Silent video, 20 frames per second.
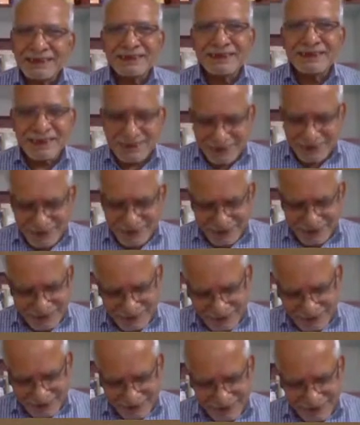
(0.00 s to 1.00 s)
That's
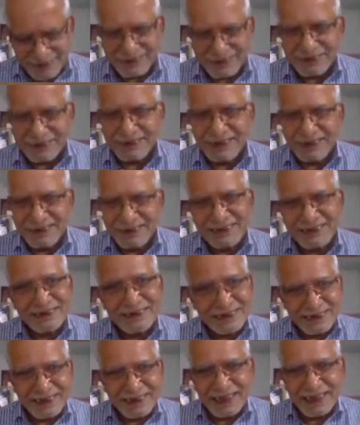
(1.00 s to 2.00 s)
the that
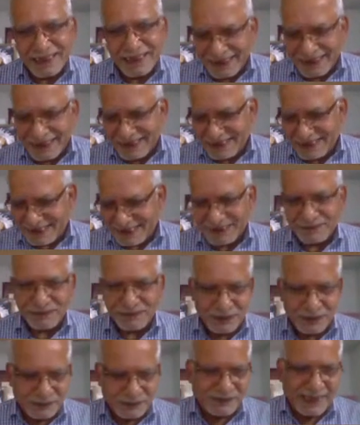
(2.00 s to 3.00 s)
is the IAS that
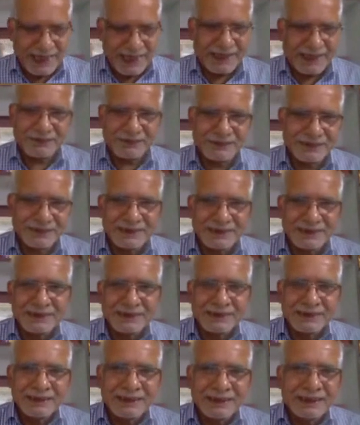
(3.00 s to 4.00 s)
we have.
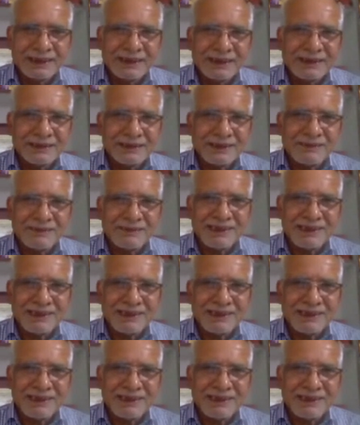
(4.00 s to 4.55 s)
Now